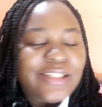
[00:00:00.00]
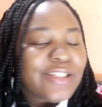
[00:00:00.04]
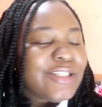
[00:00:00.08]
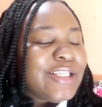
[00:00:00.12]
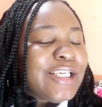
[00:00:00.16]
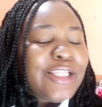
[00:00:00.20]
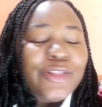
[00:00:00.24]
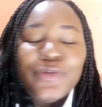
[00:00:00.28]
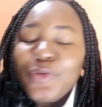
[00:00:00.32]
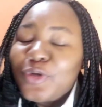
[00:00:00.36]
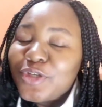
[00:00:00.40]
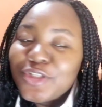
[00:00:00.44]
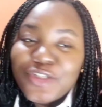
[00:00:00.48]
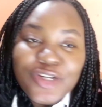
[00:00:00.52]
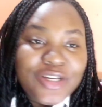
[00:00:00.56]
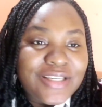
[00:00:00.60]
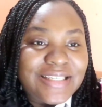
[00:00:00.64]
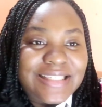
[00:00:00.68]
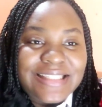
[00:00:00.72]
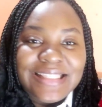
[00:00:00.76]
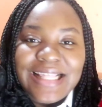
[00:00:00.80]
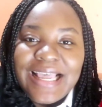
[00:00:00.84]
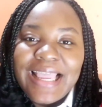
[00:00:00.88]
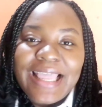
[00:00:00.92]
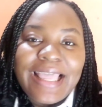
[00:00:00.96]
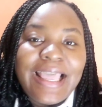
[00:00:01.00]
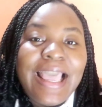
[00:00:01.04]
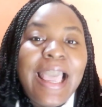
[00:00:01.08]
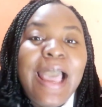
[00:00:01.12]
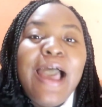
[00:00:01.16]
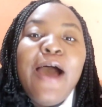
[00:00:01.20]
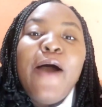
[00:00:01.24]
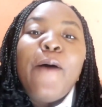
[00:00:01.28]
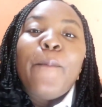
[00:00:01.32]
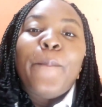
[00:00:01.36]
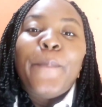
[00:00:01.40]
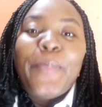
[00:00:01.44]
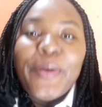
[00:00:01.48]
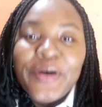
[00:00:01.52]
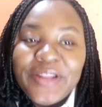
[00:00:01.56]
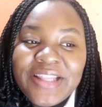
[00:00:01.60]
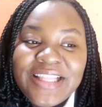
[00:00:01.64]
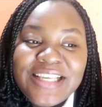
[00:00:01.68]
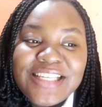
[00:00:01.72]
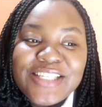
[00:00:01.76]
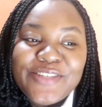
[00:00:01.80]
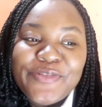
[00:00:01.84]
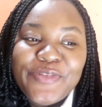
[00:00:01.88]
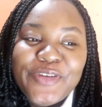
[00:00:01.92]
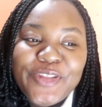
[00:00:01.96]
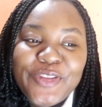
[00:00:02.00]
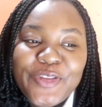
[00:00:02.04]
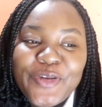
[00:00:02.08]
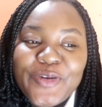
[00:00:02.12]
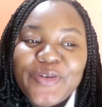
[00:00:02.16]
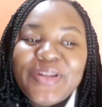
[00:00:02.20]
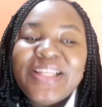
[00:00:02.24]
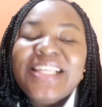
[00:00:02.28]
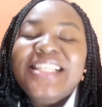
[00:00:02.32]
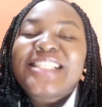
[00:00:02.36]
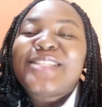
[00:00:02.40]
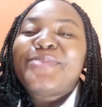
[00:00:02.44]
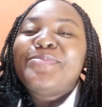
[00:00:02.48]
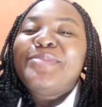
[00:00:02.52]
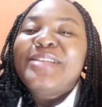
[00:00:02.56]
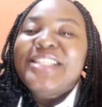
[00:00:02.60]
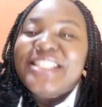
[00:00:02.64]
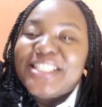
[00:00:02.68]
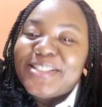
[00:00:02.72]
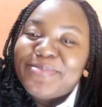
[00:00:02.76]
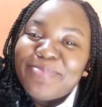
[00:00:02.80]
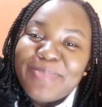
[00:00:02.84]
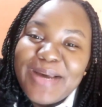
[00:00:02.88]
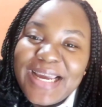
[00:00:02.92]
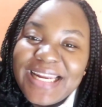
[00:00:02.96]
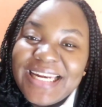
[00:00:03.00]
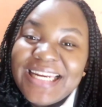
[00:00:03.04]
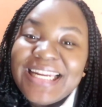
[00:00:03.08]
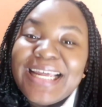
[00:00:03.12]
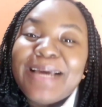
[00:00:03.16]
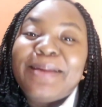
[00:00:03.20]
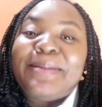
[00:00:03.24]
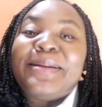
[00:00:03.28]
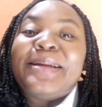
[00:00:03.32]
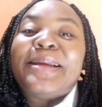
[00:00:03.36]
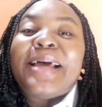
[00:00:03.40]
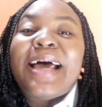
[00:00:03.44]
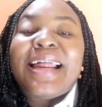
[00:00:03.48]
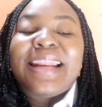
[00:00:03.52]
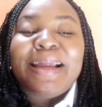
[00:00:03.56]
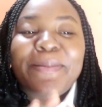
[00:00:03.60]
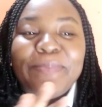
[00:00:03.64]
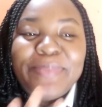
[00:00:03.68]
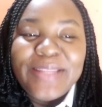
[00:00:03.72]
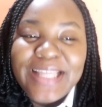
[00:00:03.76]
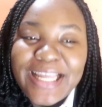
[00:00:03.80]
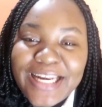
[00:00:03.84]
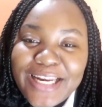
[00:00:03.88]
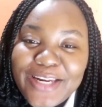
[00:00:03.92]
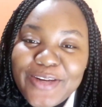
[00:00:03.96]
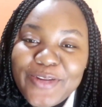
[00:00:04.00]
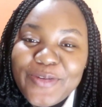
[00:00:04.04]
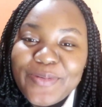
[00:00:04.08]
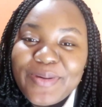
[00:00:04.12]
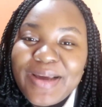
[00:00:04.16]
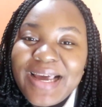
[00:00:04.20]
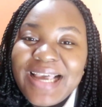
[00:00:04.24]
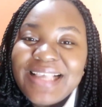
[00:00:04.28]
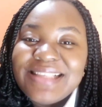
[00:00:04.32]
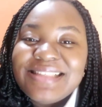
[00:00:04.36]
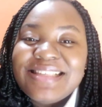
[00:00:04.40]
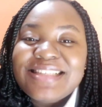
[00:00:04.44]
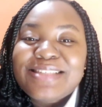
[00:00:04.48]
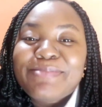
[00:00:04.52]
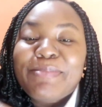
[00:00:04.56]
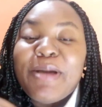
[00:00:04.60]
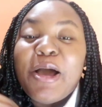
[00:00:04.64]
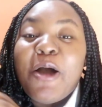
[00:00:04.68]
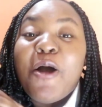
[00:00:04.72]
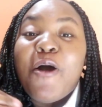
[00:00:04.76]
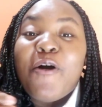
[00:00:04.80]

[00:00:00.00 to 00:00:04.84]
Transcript: it was just there but this video this me smiling and, and i'm telling you guys this is my